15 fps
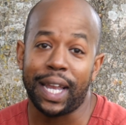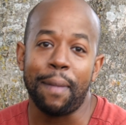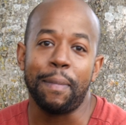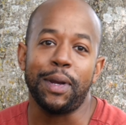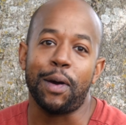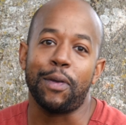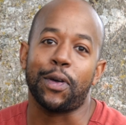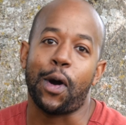let
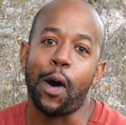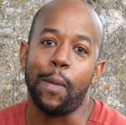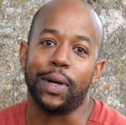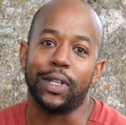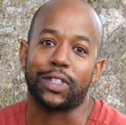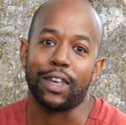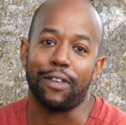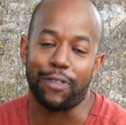me know in the
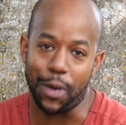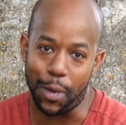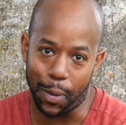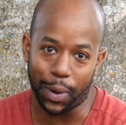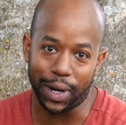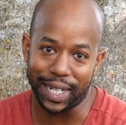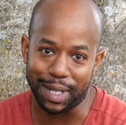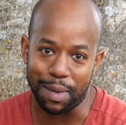comments if you
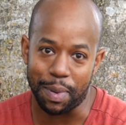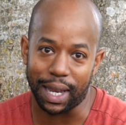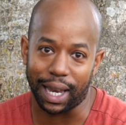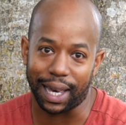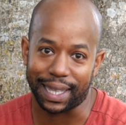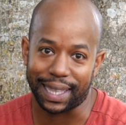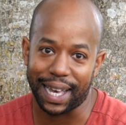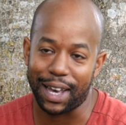want it to be
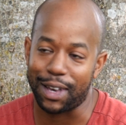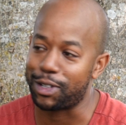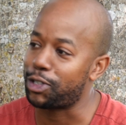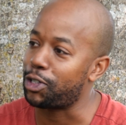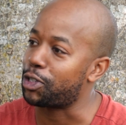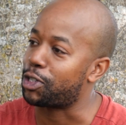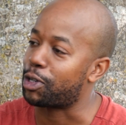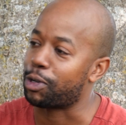like that,
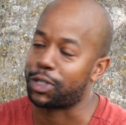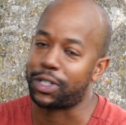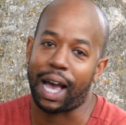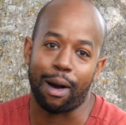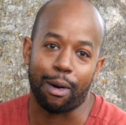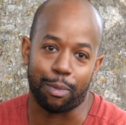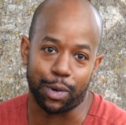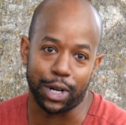shots across
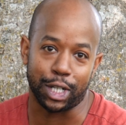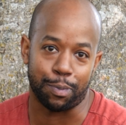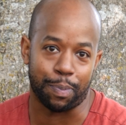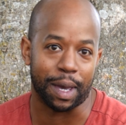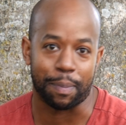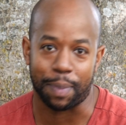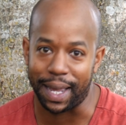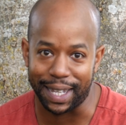Tower Bridge,
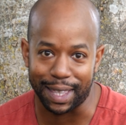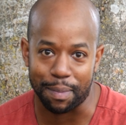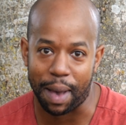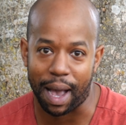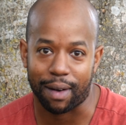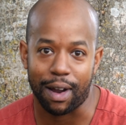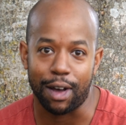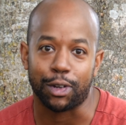Big Ben in the
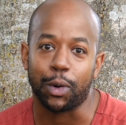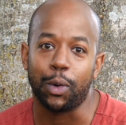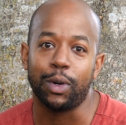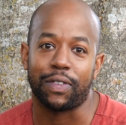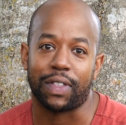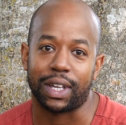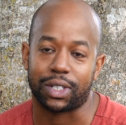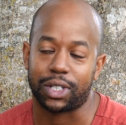background, all
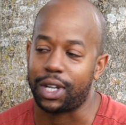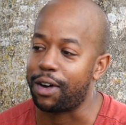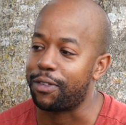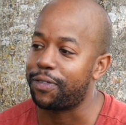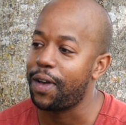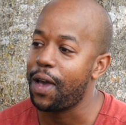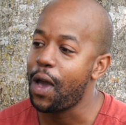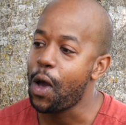of that
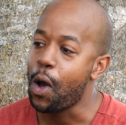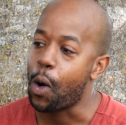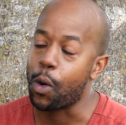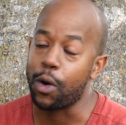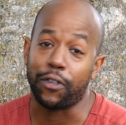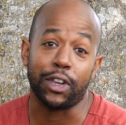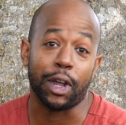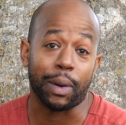stuff,
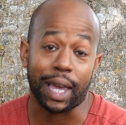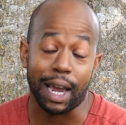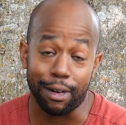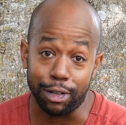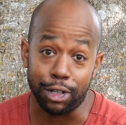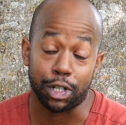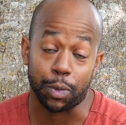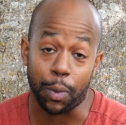or if you don't care
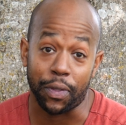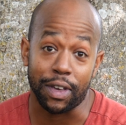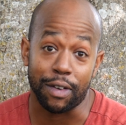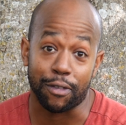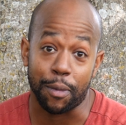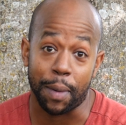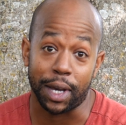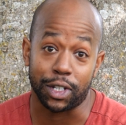and you just want the
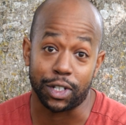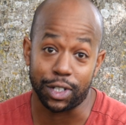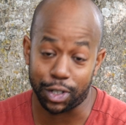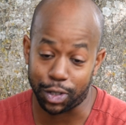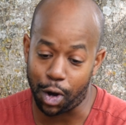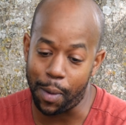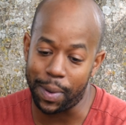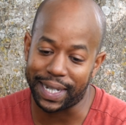information.
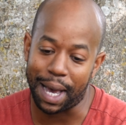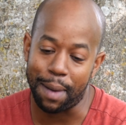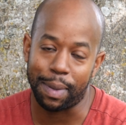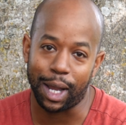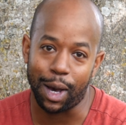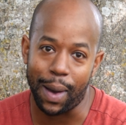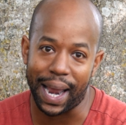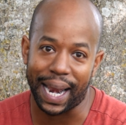Just comment down
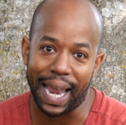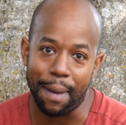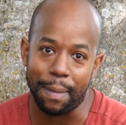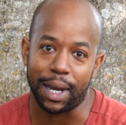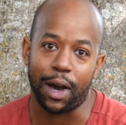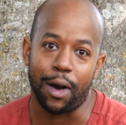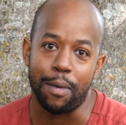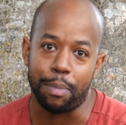below and let
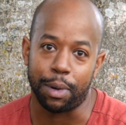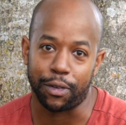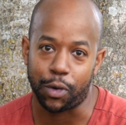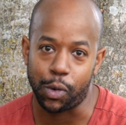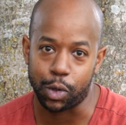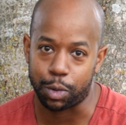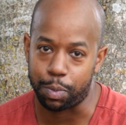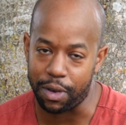me know. But of
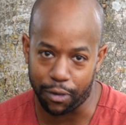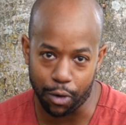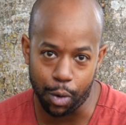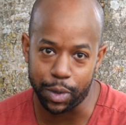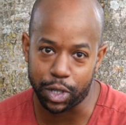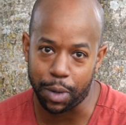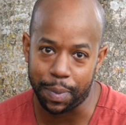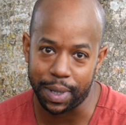course, before
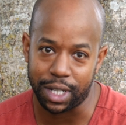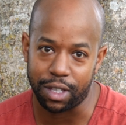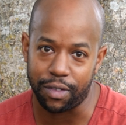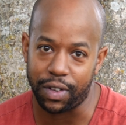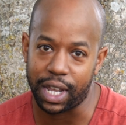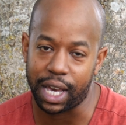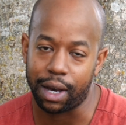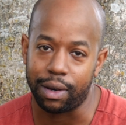we jump into the
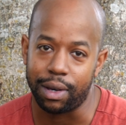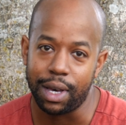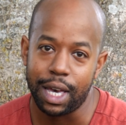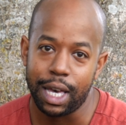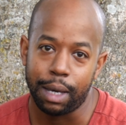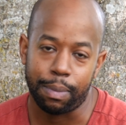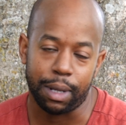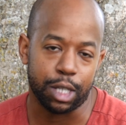video,
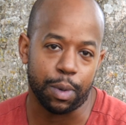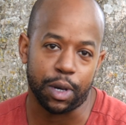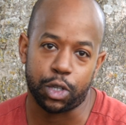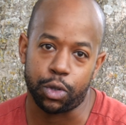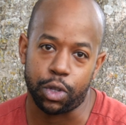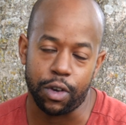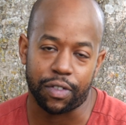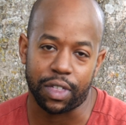please make
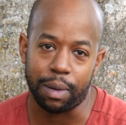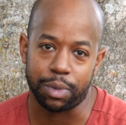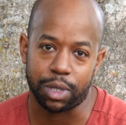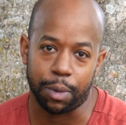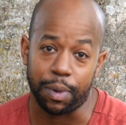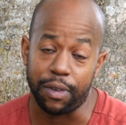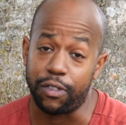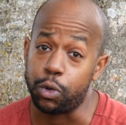sure that you've thumbs
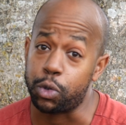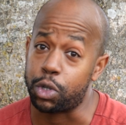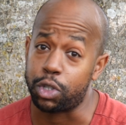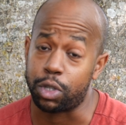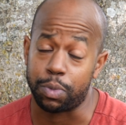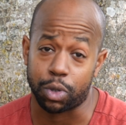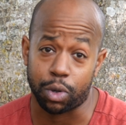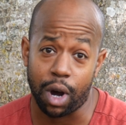up and you've also
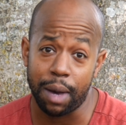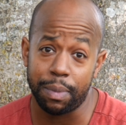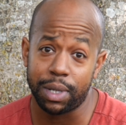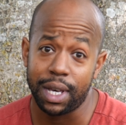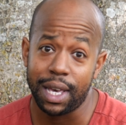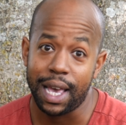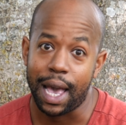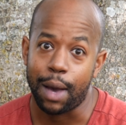subscribed
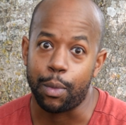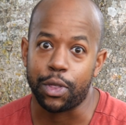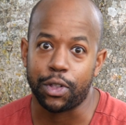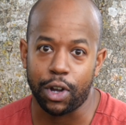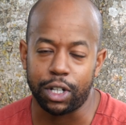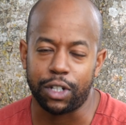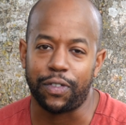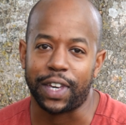with
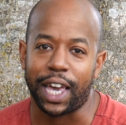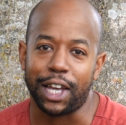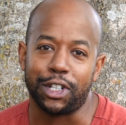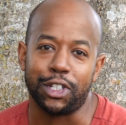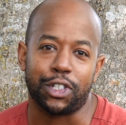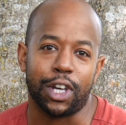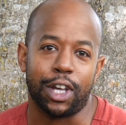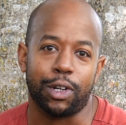
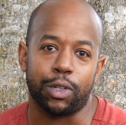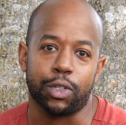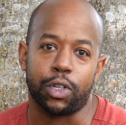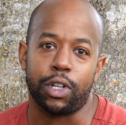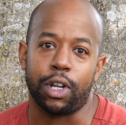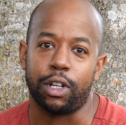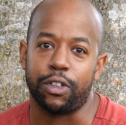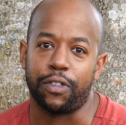notifications turned on so
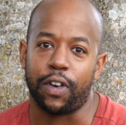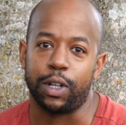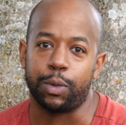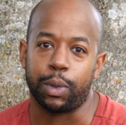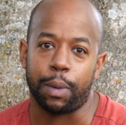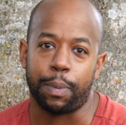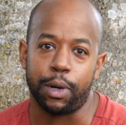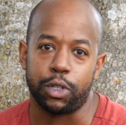you're notified
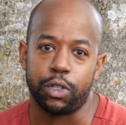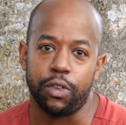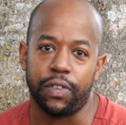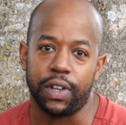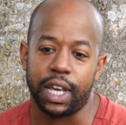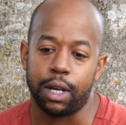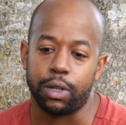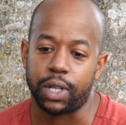when I post new
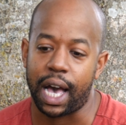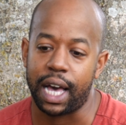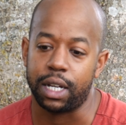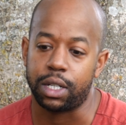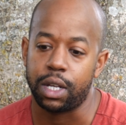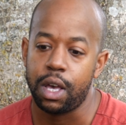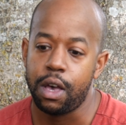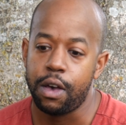videos.
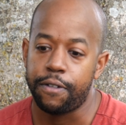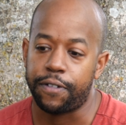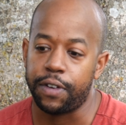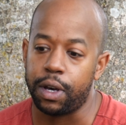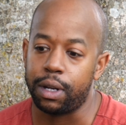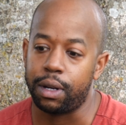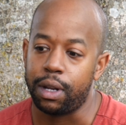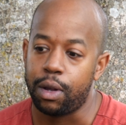And
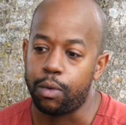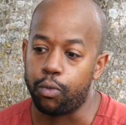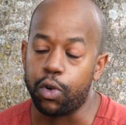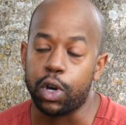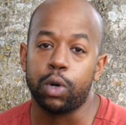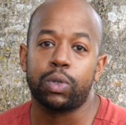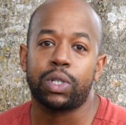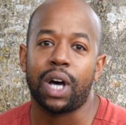for
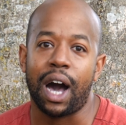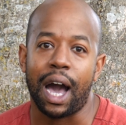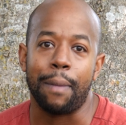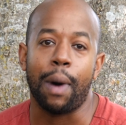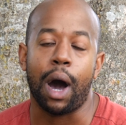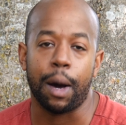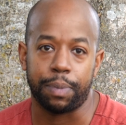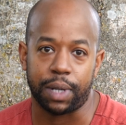real-time
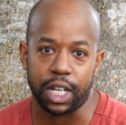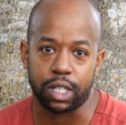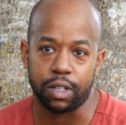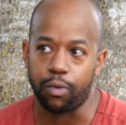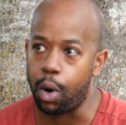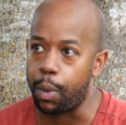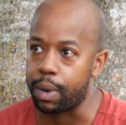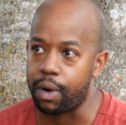updates
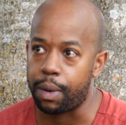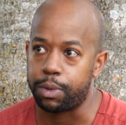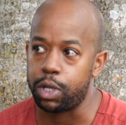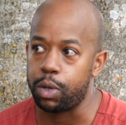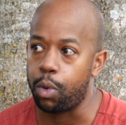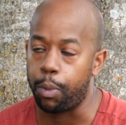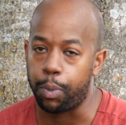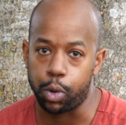of what we're up to,
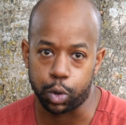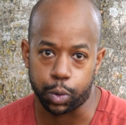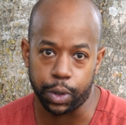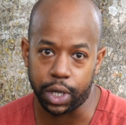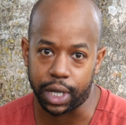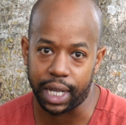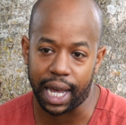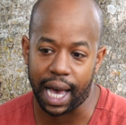what boards we're
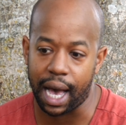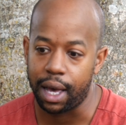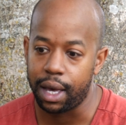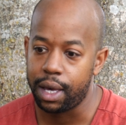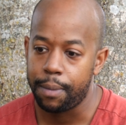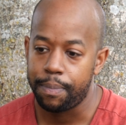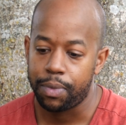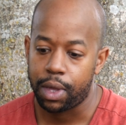looking at,
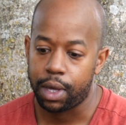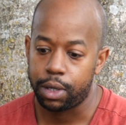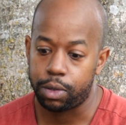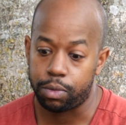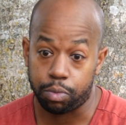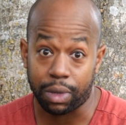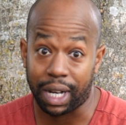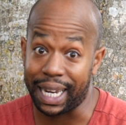
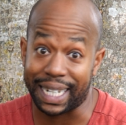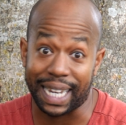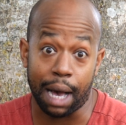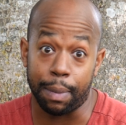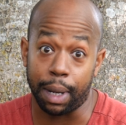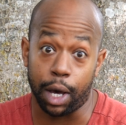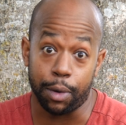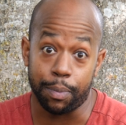click
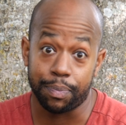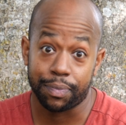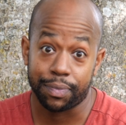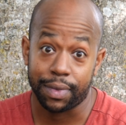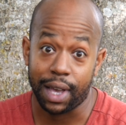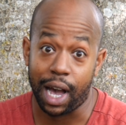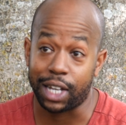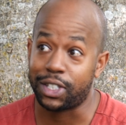down below.
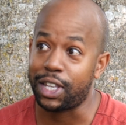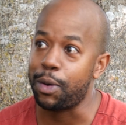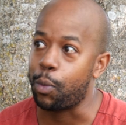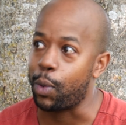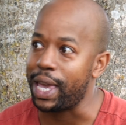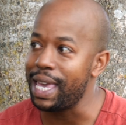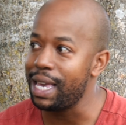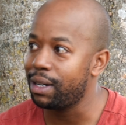I say
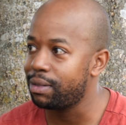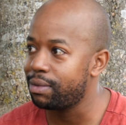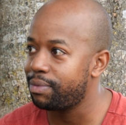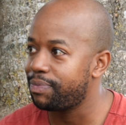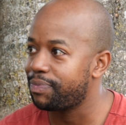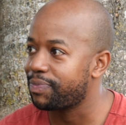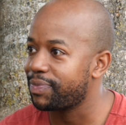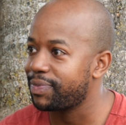we.
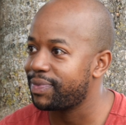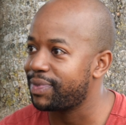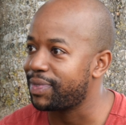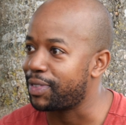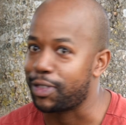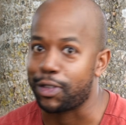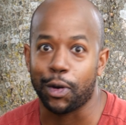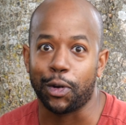
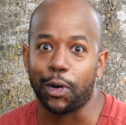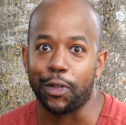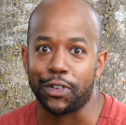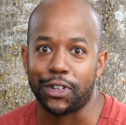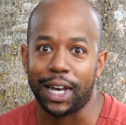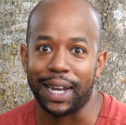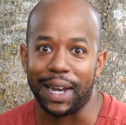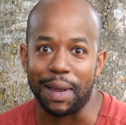You're not on the
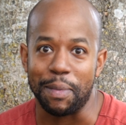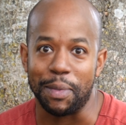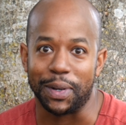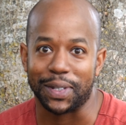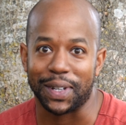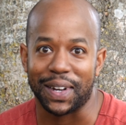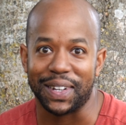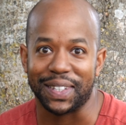channel anymore,
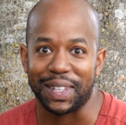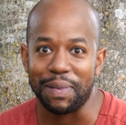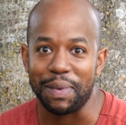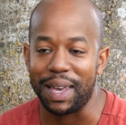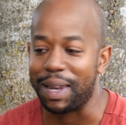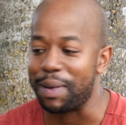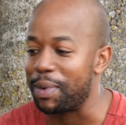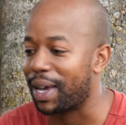so I can't say
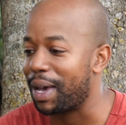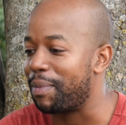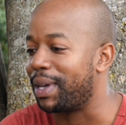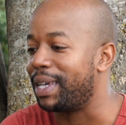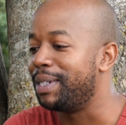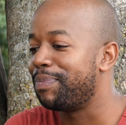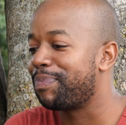we anymore, can we?